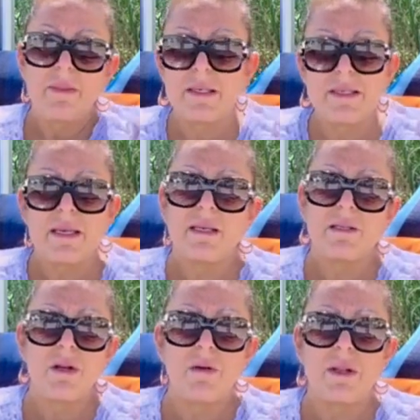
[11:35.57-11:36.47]
the dent
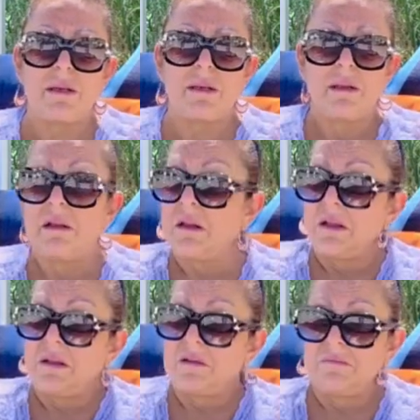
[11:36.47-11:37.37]
is noted.
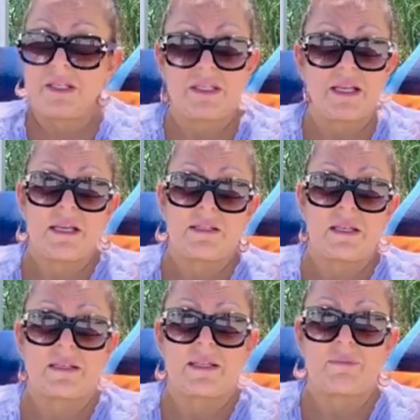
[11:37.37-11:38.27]
The dent is
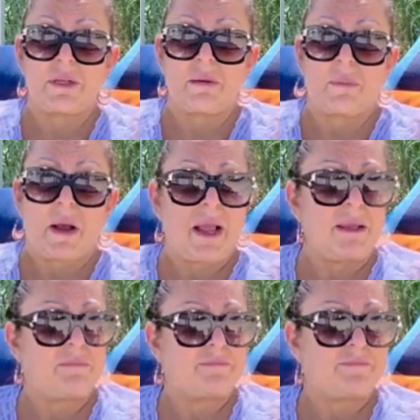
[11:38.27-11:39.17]
accepted
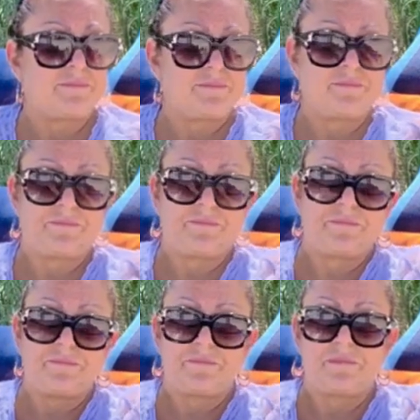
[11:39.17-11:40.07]
by
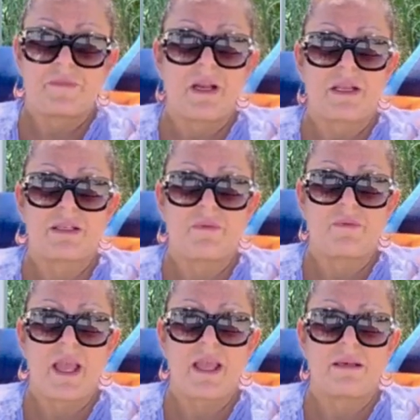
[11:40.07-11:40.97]
the next
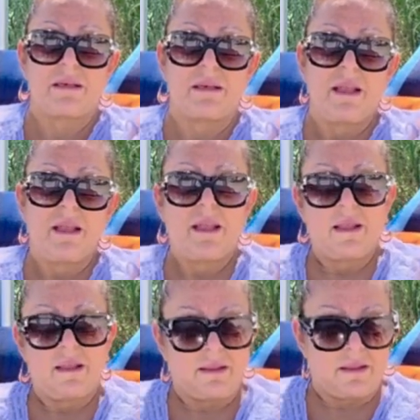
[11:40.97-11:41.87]
of kin.
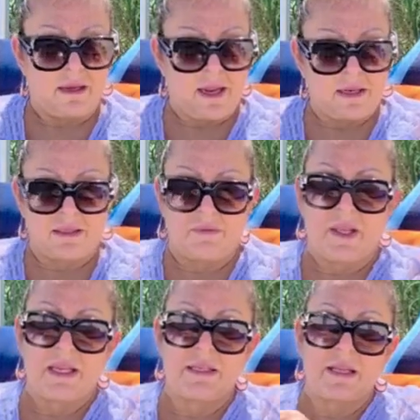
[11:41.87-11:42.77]
The next of
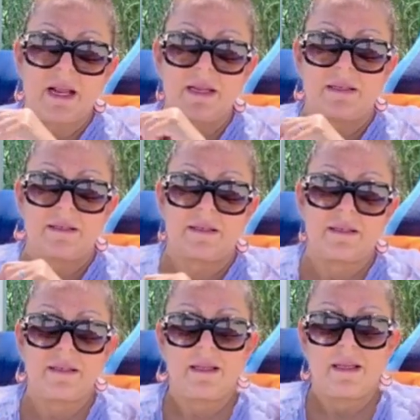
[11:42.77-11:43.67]
kin
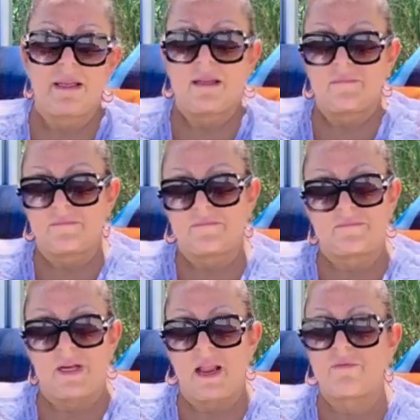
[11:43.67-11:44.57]
signs.
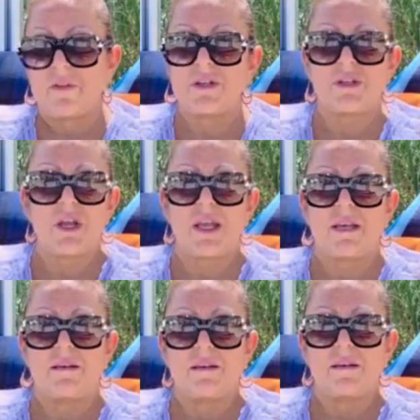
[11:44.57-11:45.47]
Everything is
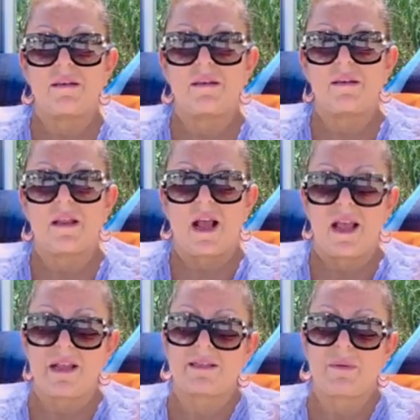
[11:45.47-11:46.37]
good.
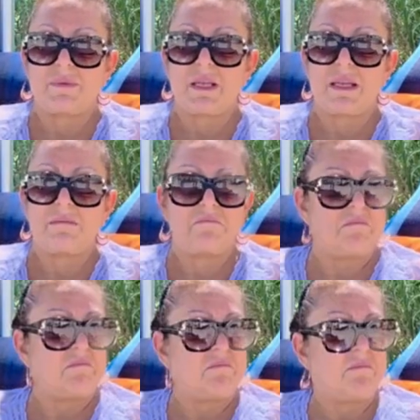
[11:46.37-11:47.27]
I accept it.
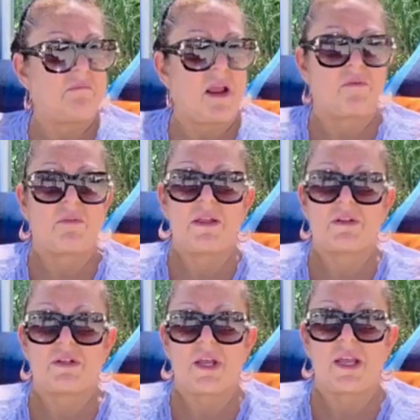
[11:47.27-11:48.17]
Everything
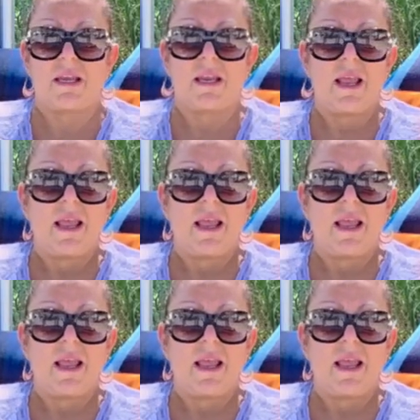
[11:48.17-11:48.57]
is good.